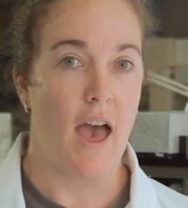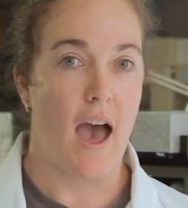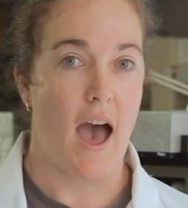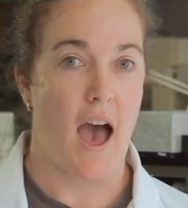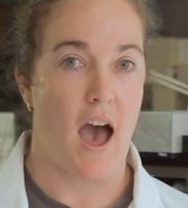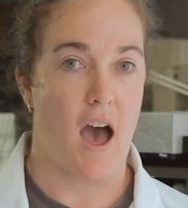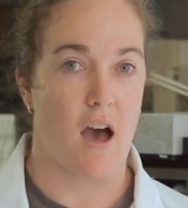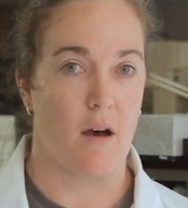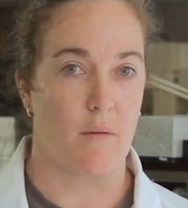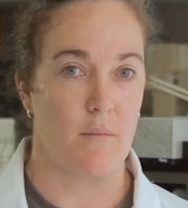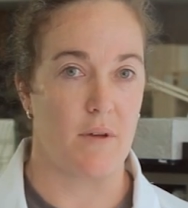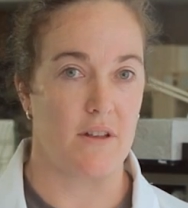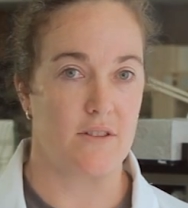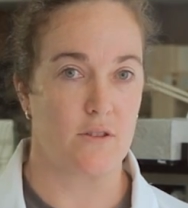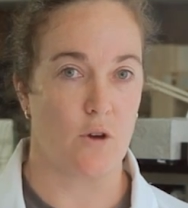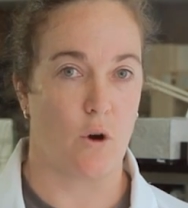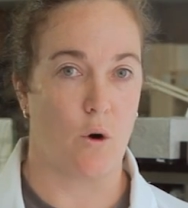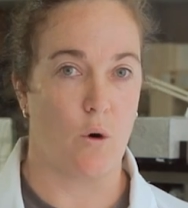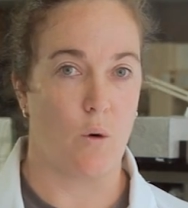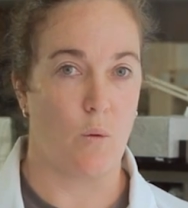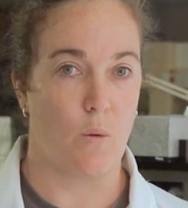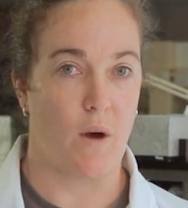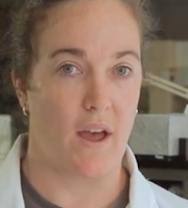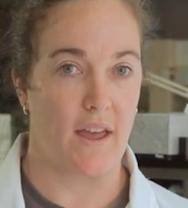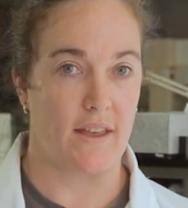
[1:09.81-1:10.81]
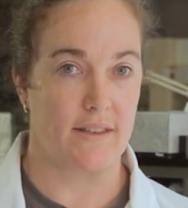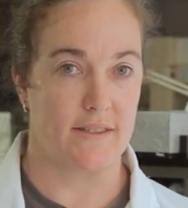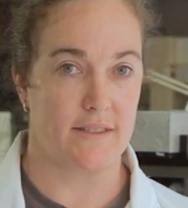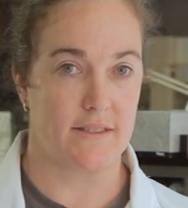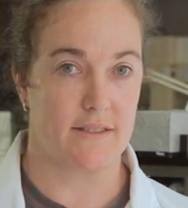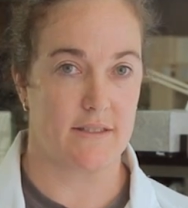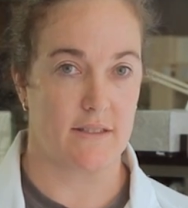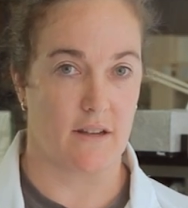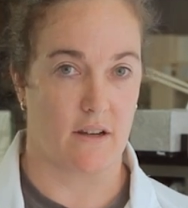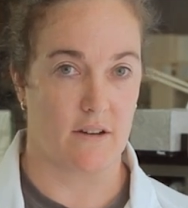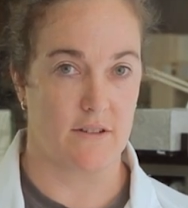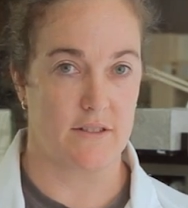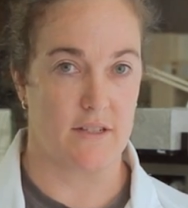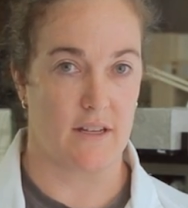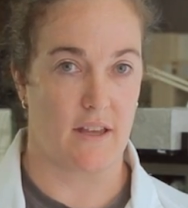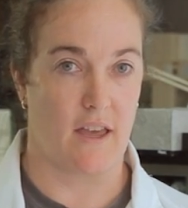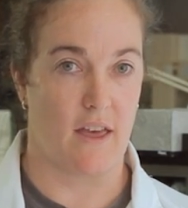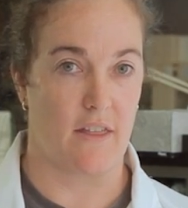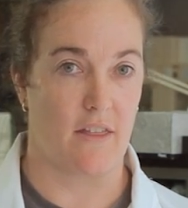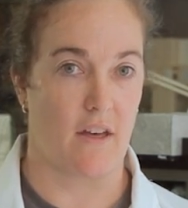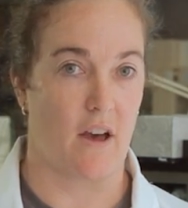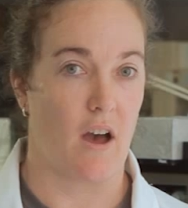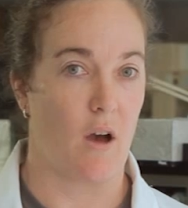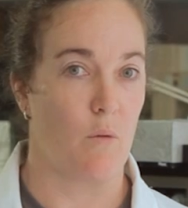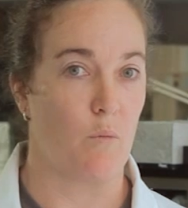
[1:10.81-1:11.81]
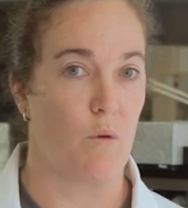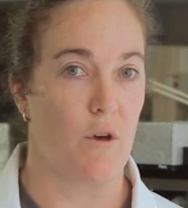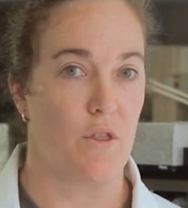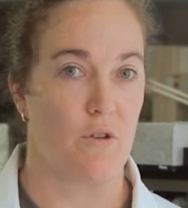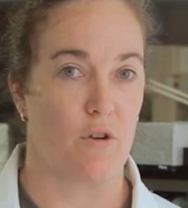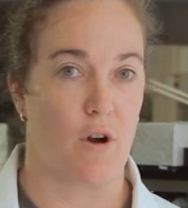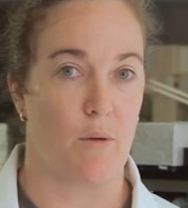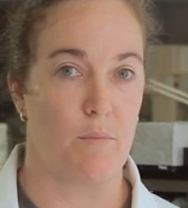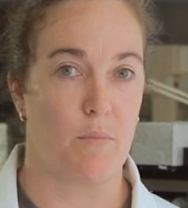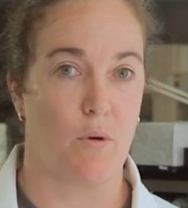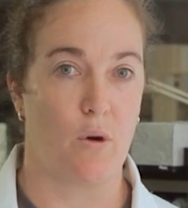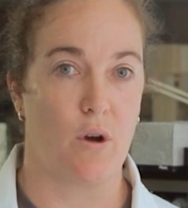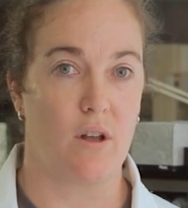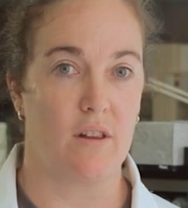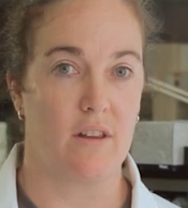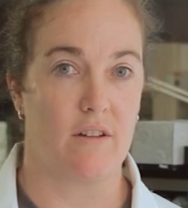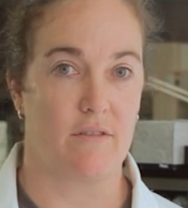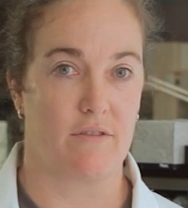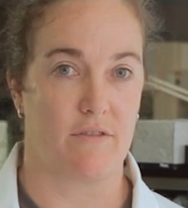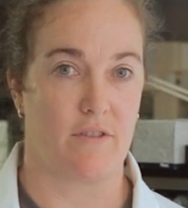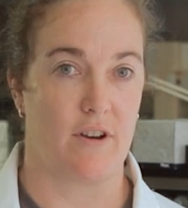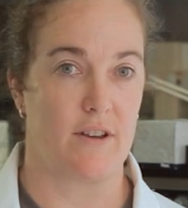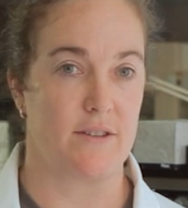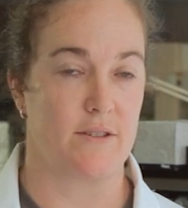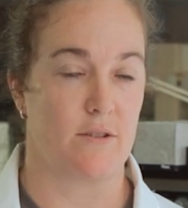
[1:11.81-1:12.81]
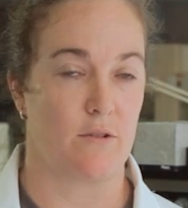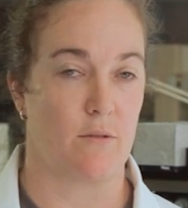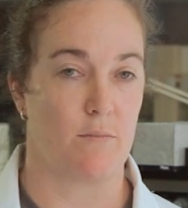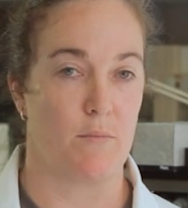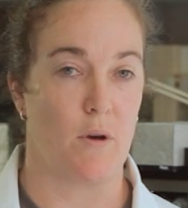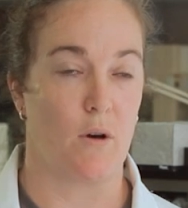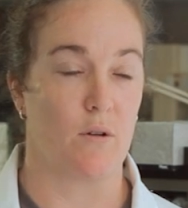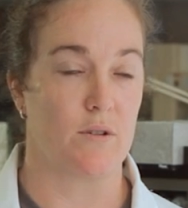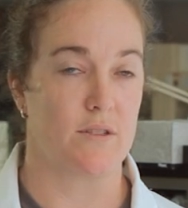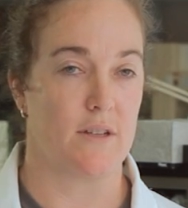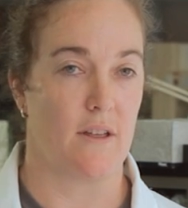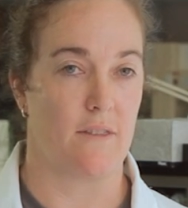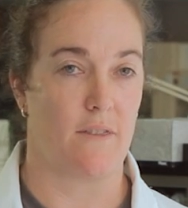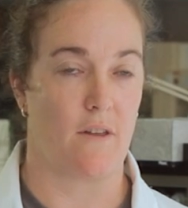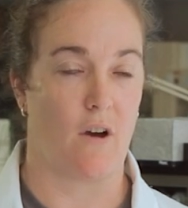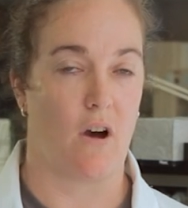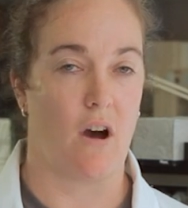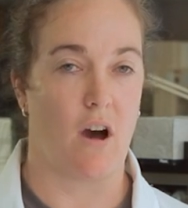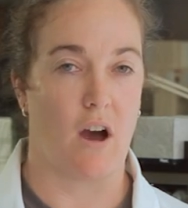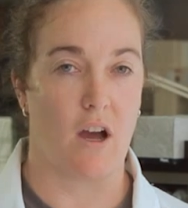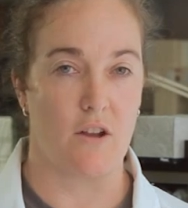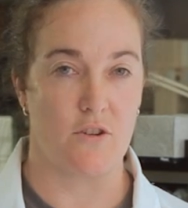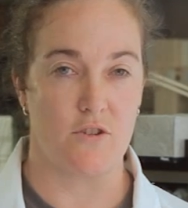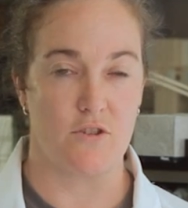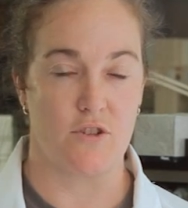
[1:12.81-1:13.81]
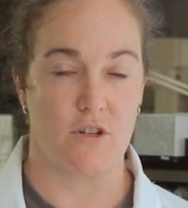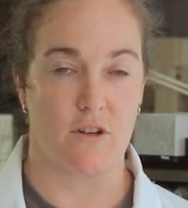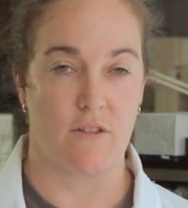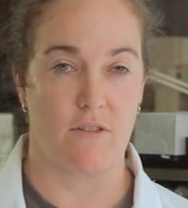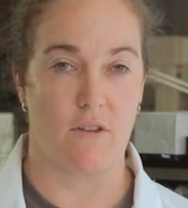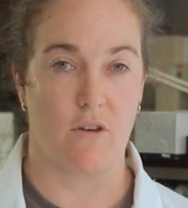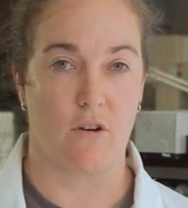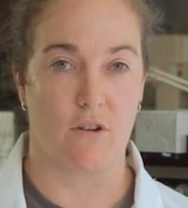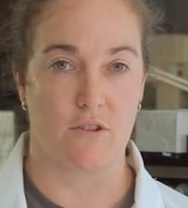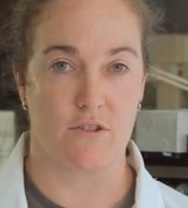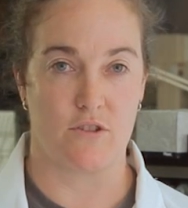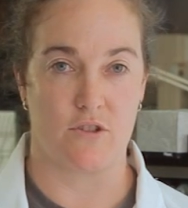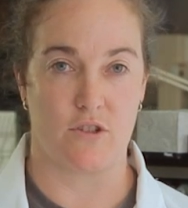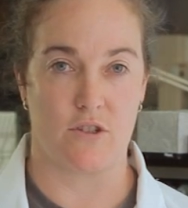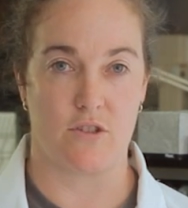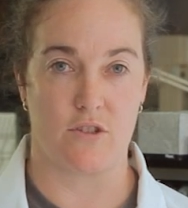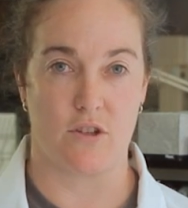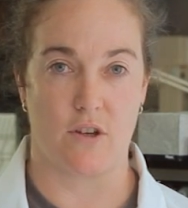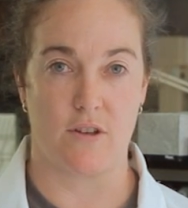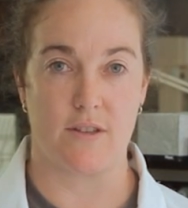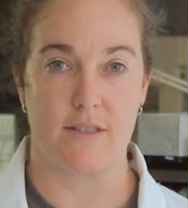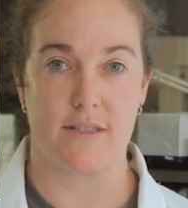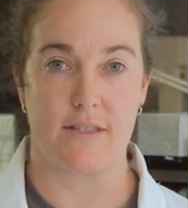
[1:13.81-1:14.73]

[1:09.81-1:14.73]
It's always stuck together, and whether I boil it, freeze it, or melt it, the hydrogen and the oxygen don't